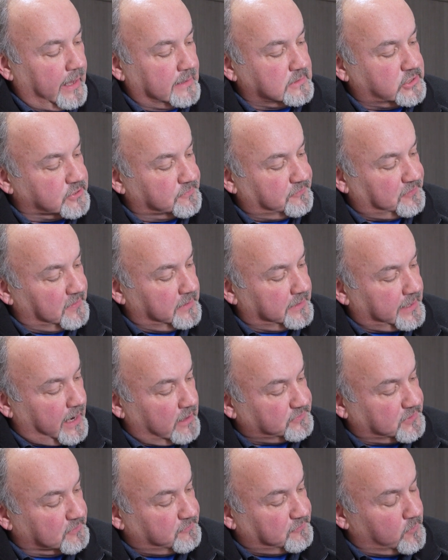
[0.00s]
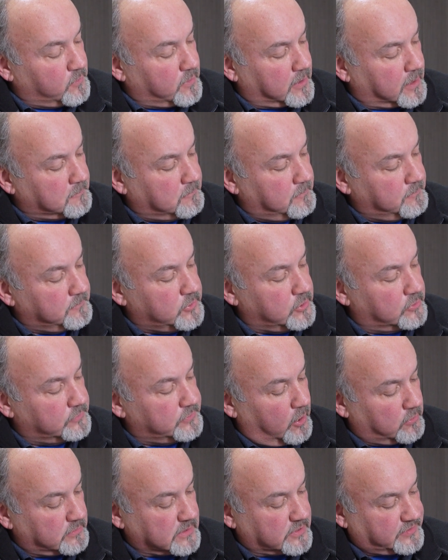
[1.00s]
as you're filling out the form, you'll
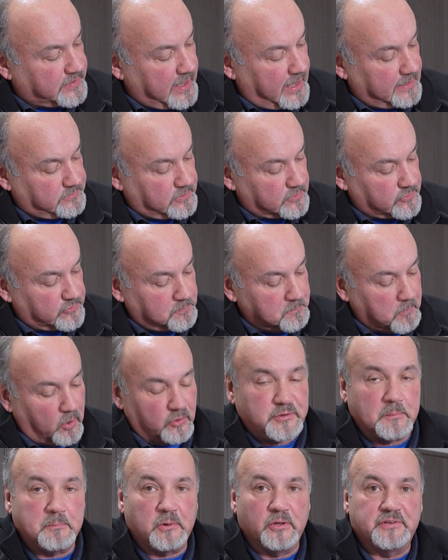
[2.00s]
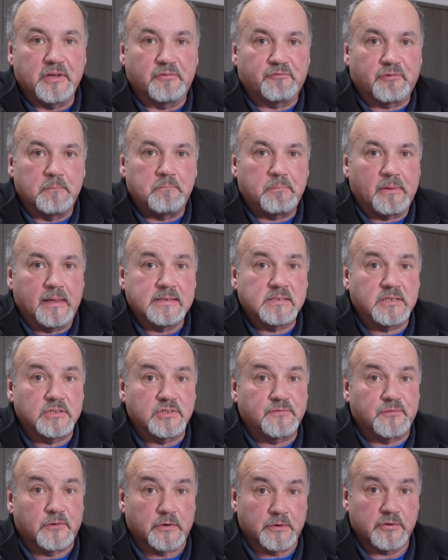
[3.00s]
notice that there's multiple different
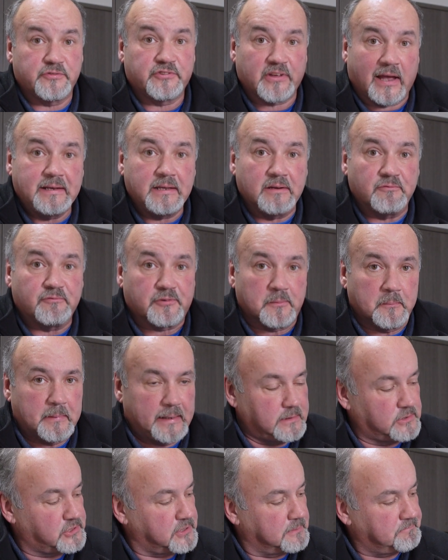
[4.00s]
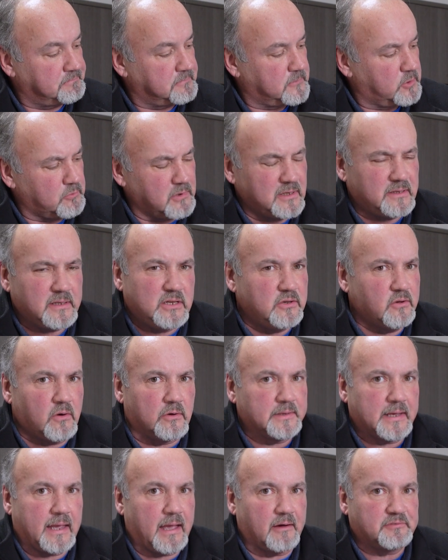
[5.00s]
places for your site information. Really, you
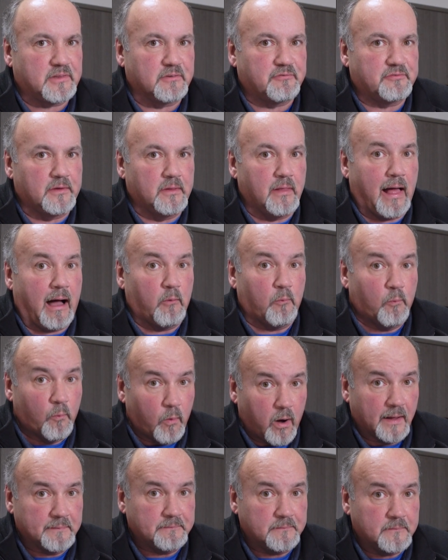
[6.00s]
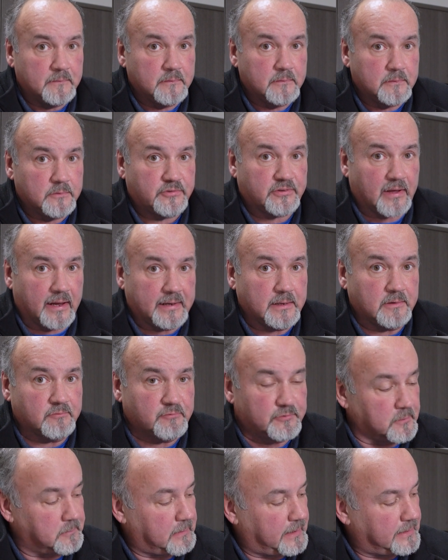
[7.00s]
only have to fill out one site
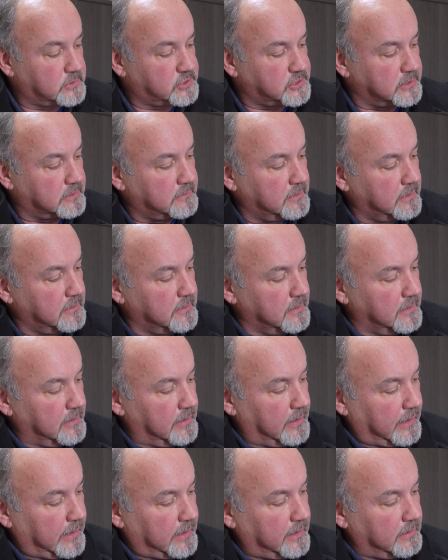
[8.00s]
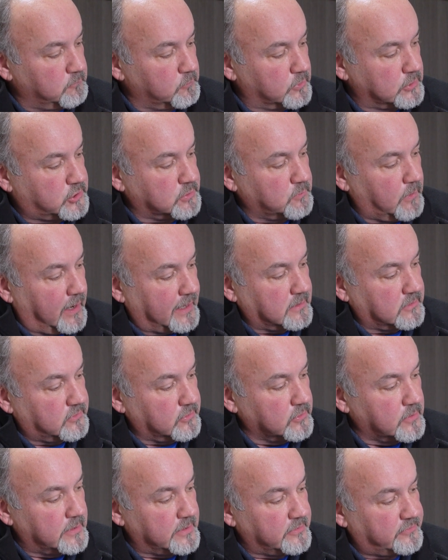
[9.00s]
information. And what you want to
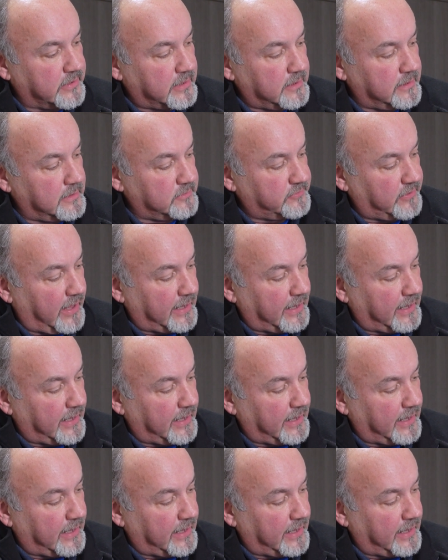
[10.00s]
do is